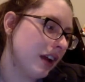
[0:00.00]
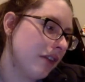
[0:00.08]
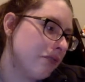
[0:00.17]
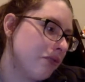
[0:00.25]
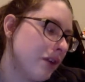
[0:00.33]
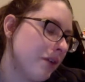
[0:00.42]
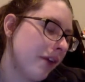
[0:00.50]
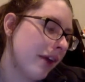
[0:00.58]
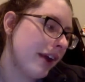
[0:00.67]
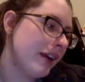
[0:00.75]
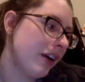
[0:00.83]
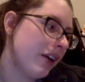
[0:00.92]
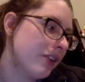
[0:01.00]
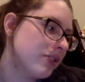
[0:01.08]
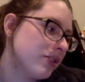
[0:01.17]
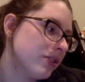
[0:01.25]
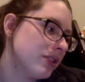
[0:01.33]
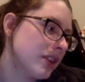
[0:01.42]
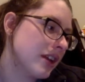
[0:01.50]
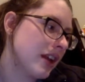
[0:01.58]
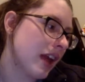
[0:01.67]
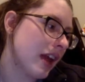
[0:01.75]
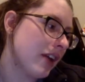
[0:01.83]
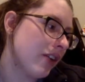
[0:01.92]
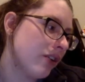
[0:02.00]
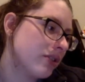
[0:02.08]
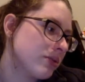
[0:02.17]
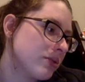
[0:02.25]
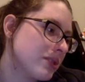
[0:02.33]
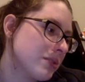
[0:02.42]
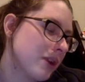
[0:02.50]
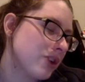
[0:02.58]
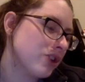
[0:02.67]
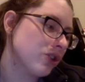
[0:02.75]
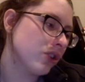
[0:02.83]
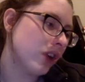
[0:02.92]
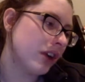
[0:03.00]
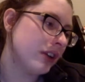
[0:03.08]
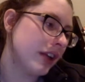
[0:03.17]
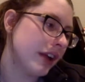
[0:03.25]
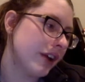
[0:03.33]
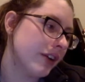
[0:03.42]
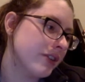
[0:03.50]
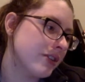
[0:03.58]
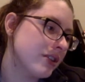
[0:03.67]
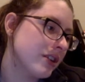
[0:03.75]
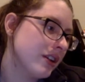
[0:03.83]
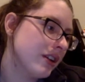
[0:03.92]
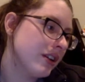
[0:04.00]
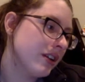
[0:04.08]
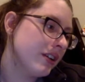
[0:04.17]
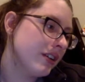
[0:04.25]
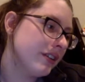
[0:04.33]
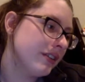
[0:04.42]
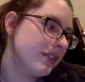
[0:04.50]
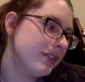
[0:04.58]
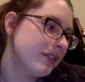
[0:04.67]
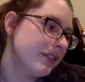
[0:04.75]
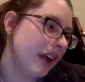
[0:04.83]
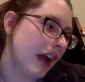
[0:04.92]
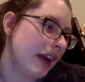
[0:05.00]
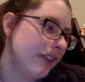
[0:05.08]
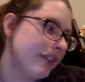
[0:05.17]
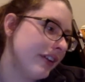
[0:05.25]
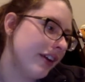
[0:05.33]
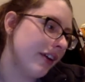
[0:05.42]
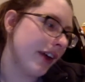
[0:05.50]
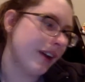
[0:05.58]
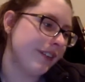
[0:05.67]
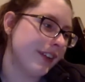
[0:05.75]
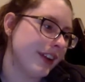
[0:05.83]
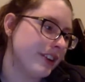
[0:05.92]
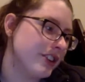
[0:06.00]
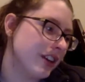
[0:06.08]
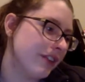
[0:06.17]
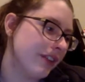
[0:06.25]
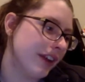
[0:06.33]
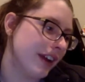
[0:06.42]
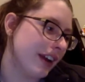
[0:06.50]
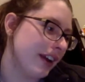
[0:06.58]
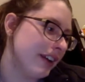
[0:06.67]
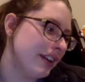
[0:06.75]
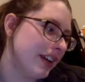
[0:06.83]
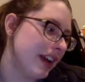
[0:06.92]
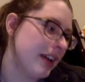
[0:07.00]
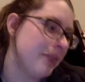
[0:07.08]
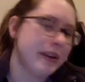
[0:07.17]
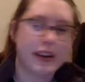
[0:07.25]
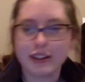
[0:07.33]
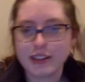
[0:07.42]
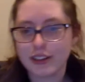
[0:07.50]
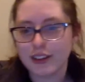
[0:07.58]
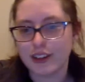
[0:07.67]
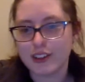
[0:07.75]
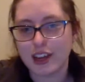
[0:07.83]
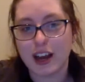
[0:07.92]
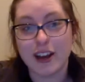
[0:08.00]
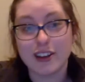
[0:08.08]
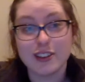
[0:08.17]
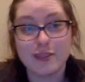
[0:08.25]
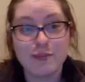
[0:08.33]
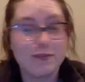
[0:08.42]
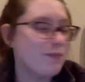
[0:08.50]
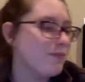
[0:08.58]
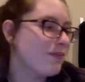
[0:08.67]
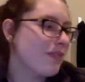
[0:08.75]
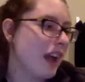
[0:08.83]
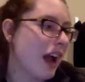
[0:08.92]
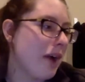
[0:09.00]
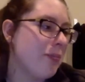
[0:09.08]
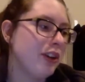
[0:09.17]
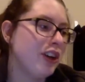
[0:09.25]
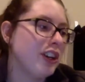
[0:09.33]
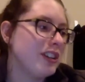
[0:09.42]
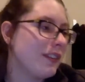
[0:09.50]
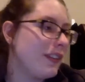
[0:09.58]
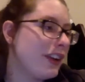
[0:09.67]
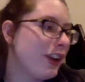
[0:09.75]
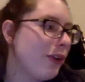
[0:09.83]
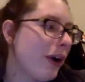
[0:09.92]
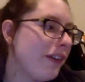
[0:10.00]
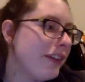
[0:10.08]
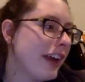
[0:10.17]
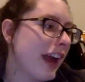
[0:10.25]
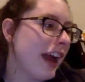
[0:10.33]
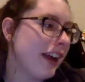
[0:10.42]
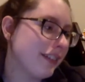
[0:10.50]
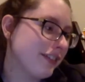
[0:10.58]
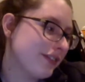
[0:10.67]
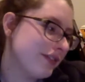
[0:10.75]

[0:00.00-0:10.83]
Free Reign also did a Christmas special on theirs. I didn't even know Elf on the Shelf had a animated series, guys. I'm learning something new every day.